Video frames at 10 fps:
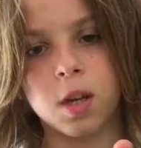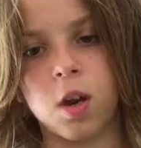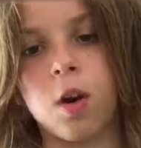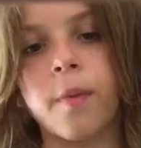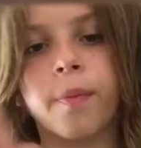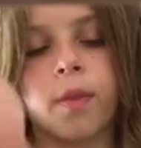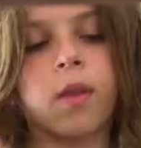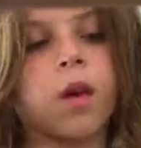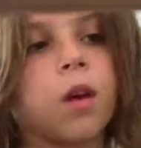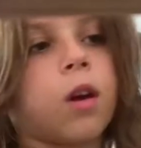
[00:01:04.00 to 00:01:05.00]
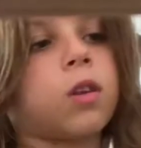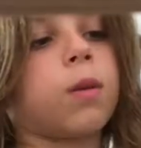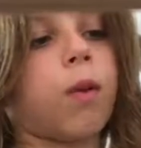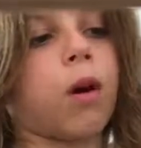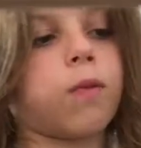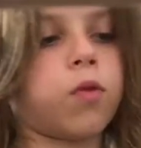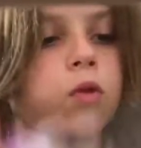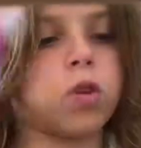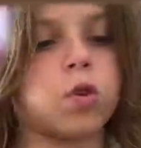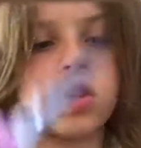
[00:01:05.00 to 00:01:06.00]
here, cut them off
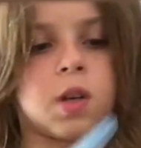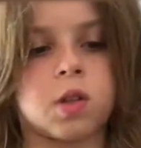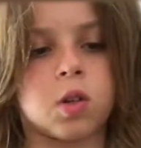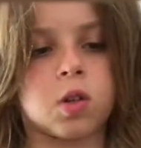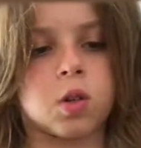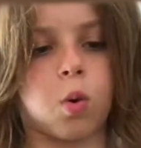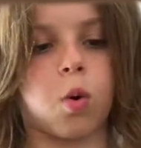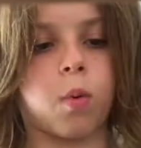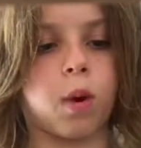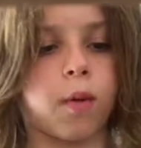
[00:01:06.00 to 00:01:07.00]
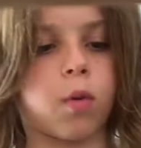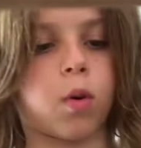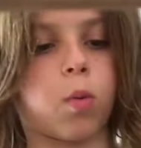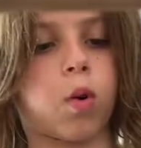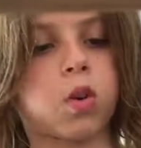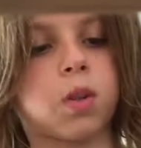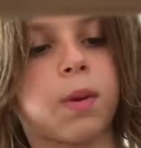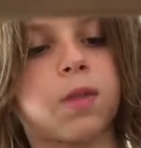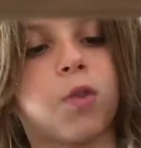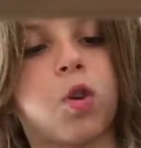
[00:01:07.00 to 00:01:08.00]
with your scissors or whatever works
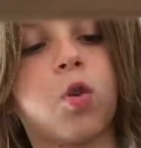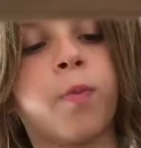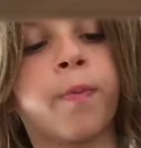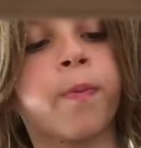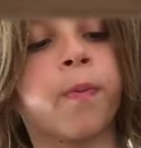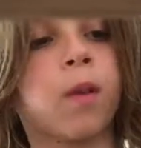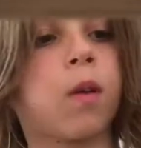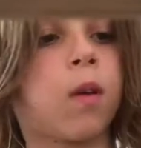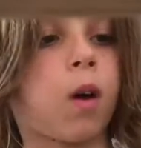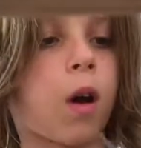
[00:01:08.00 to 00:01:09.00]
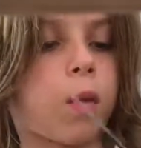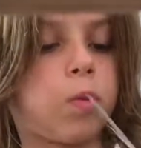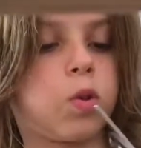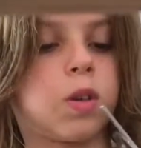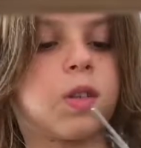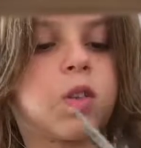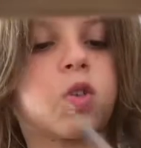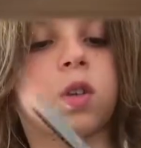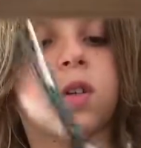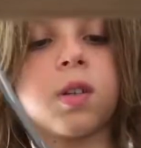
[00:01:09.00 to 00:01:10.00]
best for you. I'm using
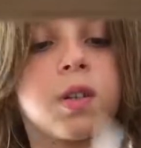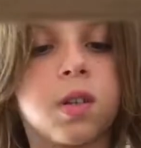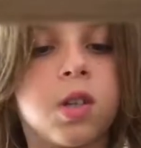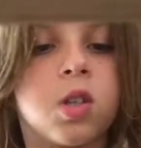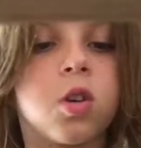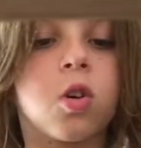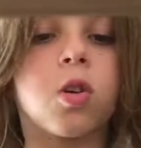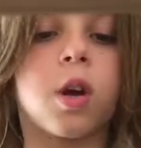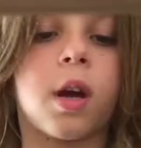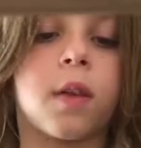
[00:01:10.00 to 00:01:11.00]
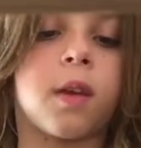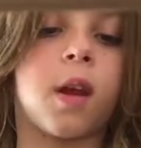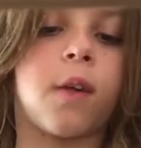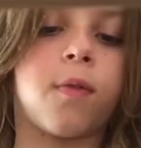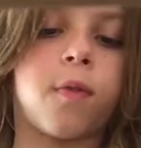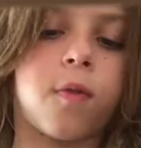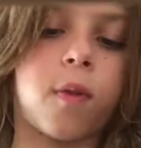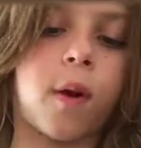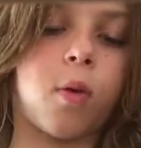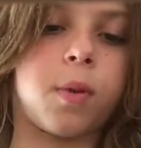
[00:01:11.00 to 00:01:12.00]
scissors because it's easier, and the knife
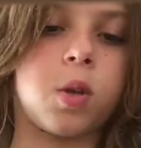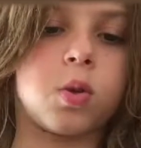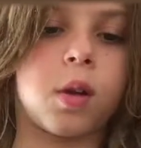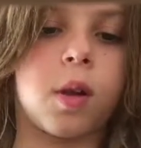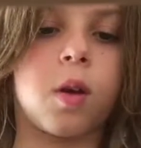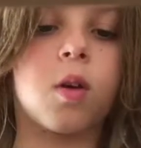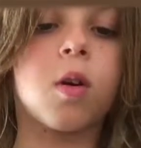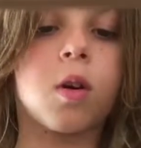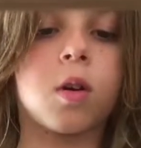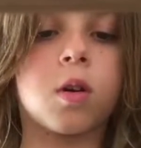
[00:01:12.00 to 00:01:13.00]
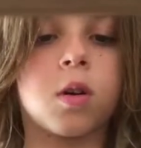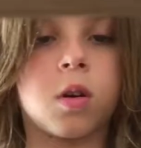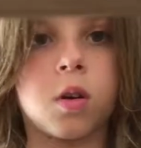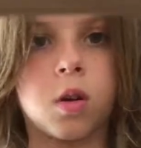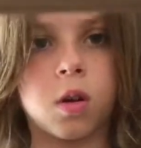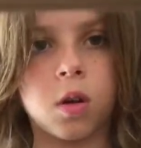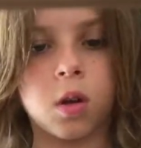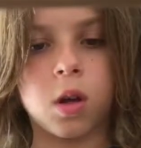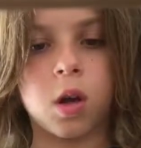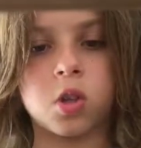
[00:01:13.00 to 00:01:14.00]
I'll be using later.
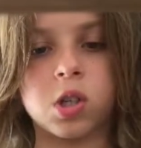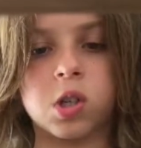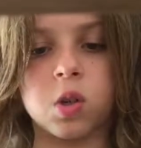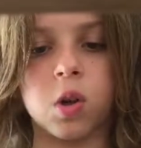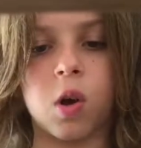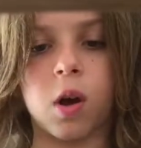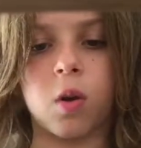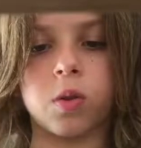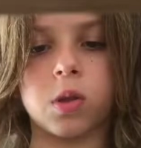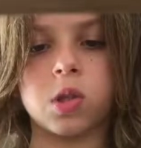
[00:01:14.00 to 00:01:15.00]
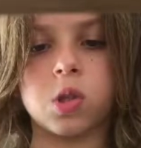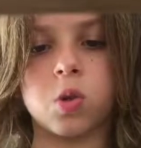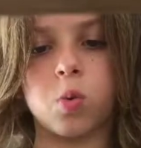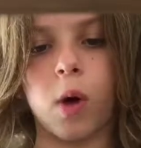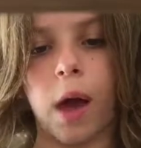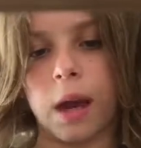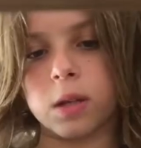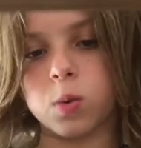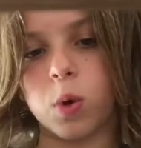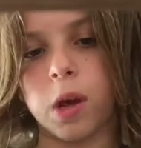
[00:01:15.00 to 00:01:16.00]
You just need to cut out these two
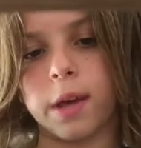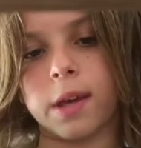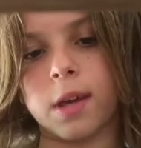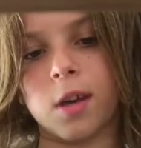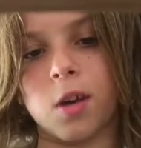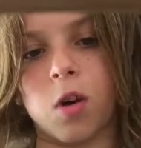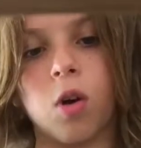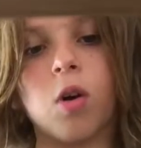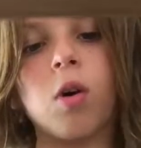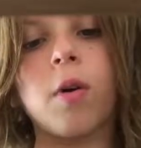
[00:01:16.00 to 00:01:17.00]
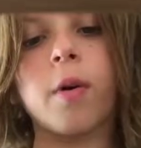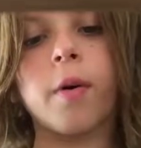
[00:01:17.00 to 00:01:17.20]
ends right here.